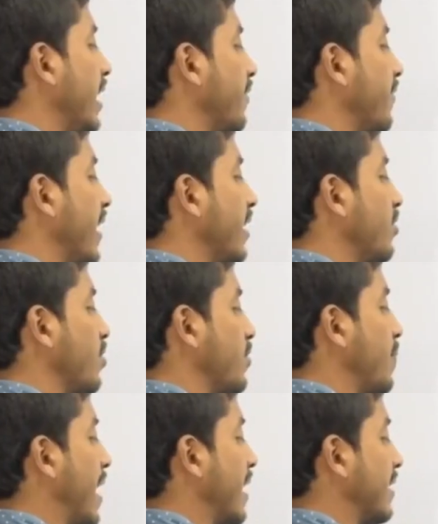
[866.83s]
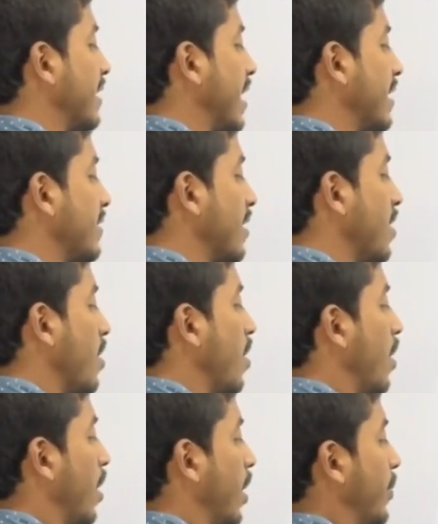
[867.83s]
defined those paths as
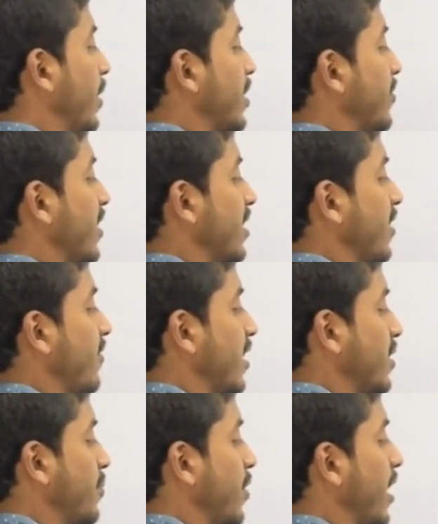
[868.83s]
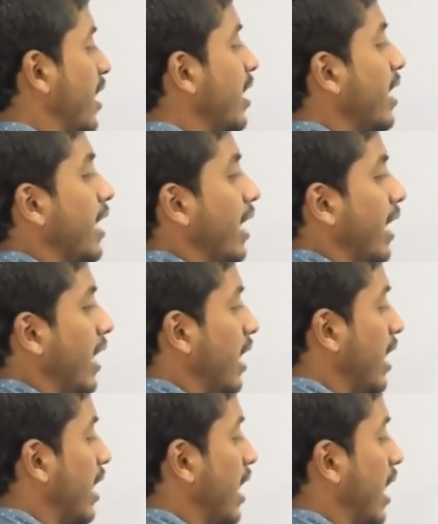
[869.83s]
orbits. What is the first point?
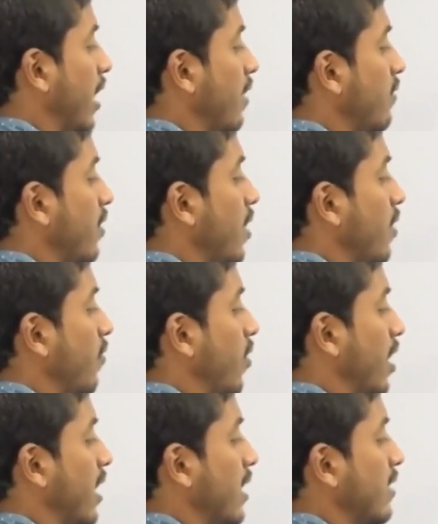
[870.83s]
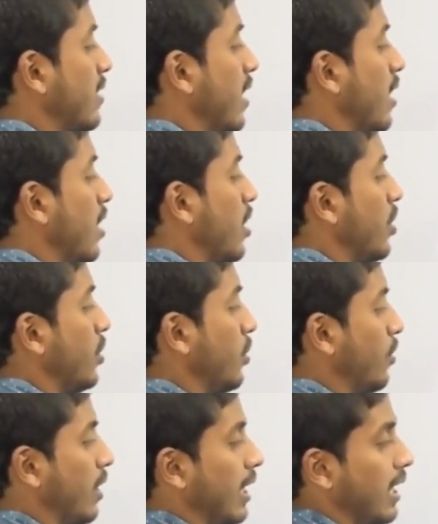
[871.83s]
He gave what is a
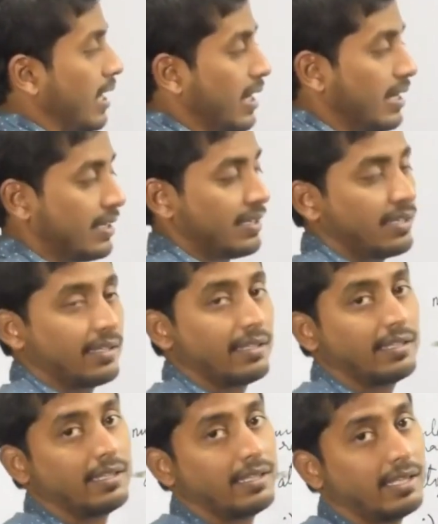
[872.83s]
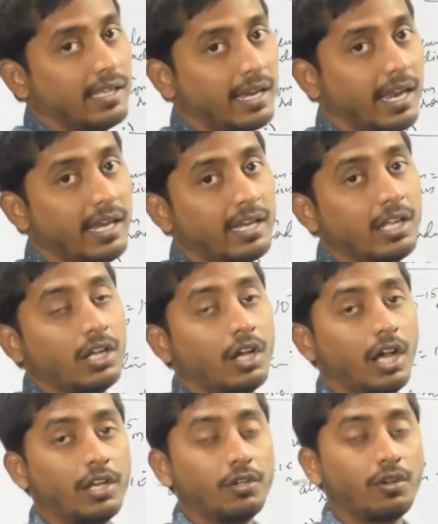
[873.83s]
nucleus, right.
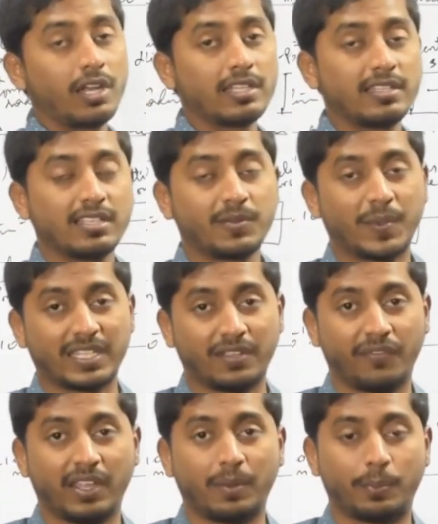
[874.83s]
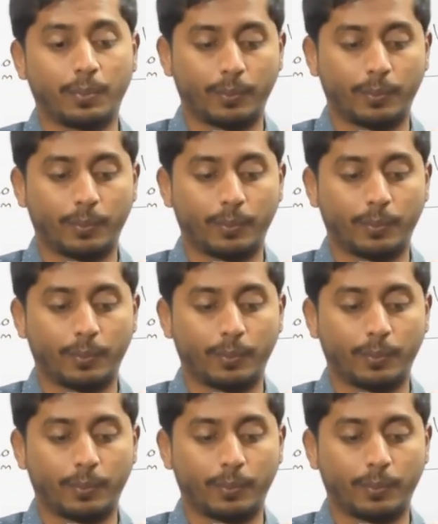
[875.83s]
A nucleus is a specific